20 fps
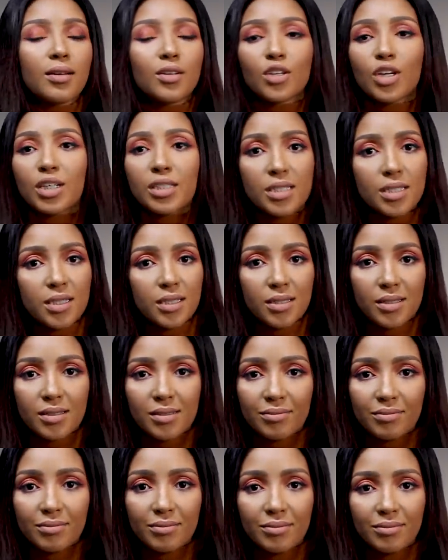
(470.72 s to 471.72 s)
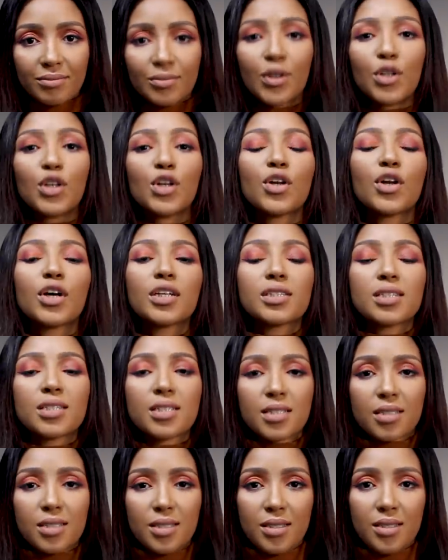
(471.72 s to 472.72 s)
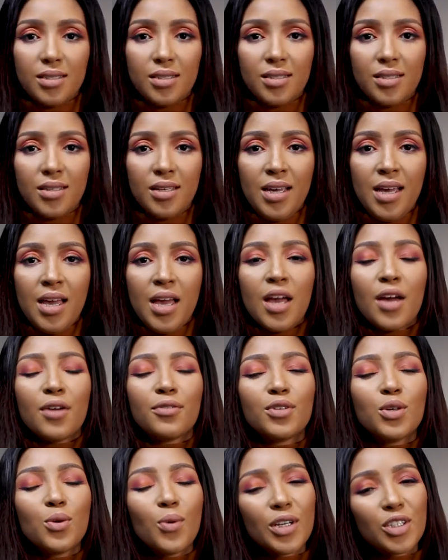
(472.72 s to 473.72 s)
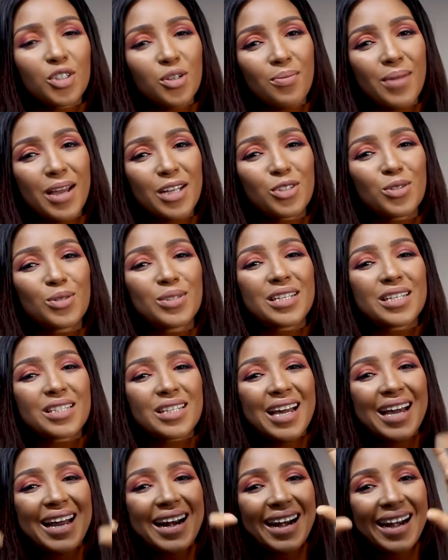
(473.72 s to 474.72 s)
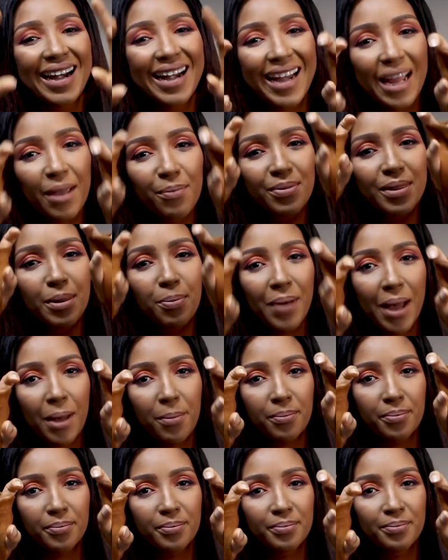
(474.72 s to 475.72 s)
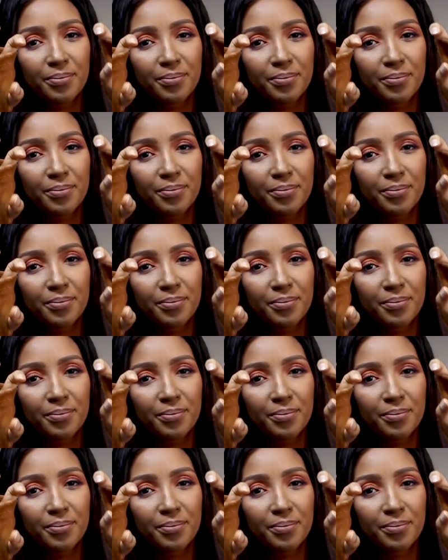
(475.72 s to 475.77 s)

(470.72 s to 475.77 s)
Nonsense. Nonsense. If you want your man to just grab the bum,